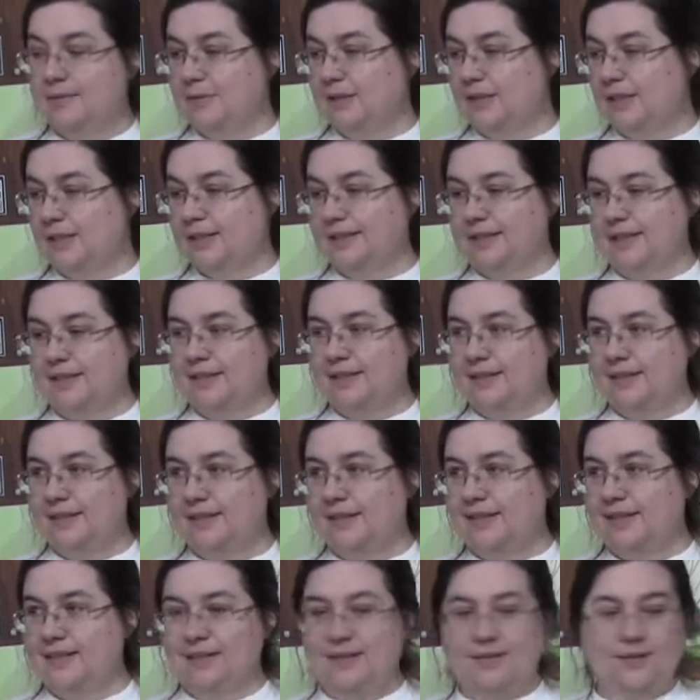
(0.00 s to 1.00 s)
just
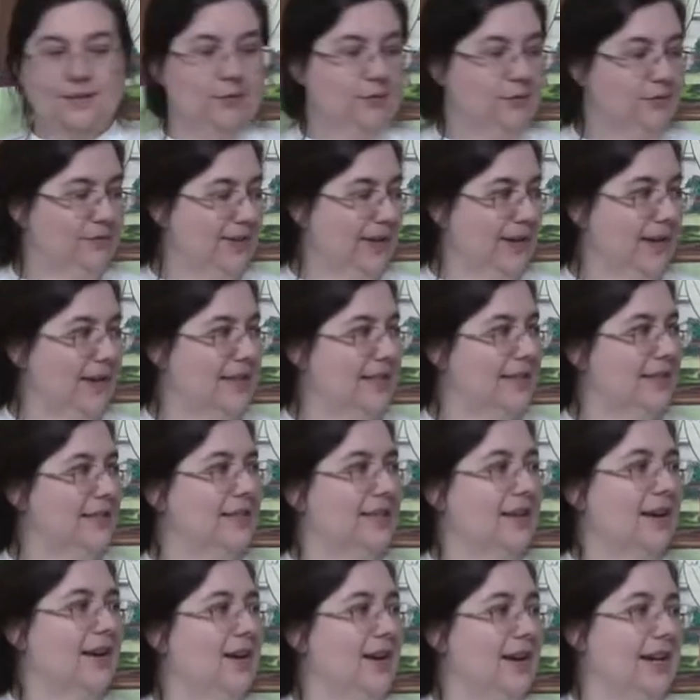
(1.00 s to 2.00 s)
so very
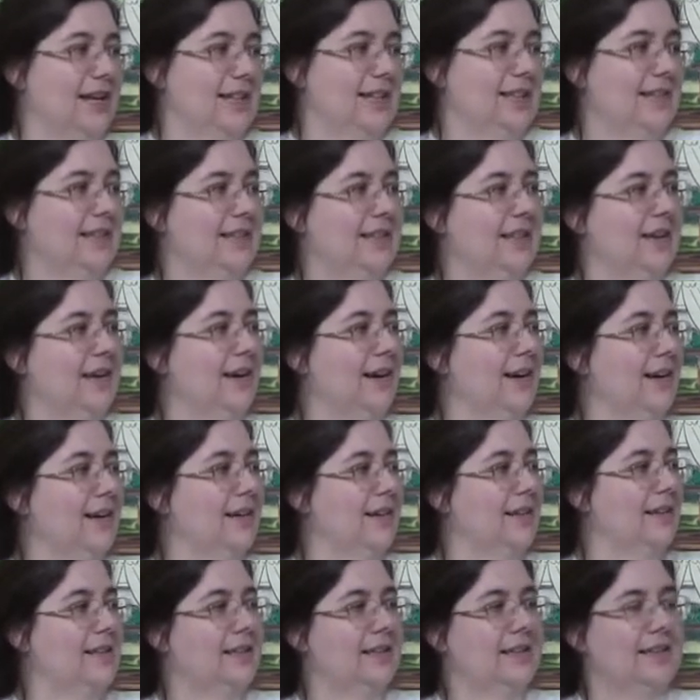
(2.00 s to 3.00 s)
sorry that they
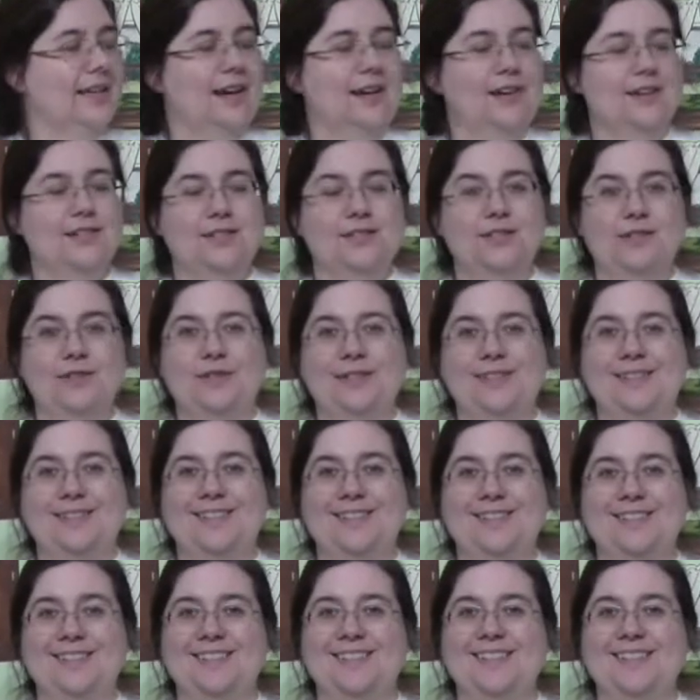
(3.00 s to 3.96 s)
aren't doing